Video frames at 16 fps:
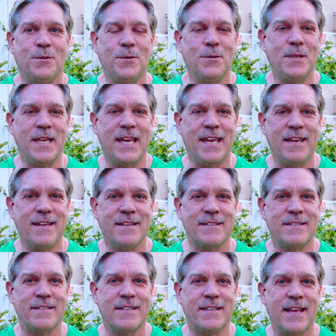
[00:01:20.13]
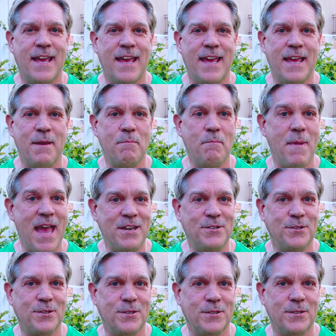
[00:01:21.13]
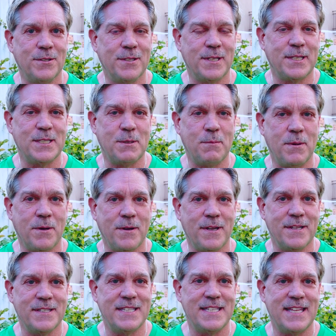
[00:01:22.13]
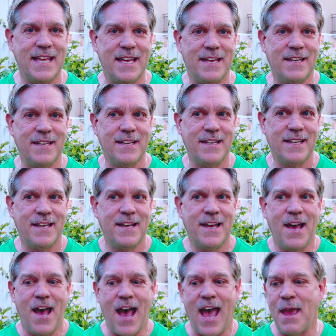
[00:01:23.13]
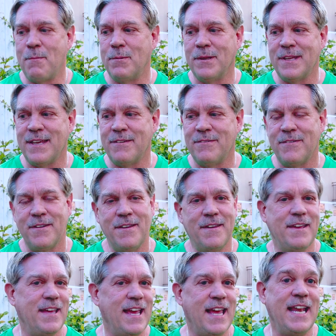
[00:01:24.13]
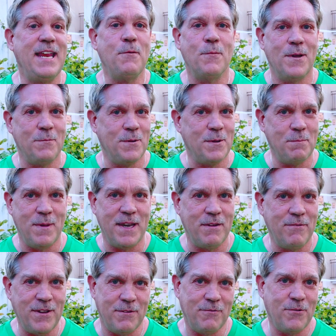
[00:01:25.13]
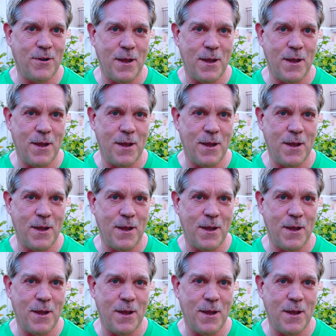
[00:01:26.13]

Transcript: truly is a magical experience that I believe anyone would benefit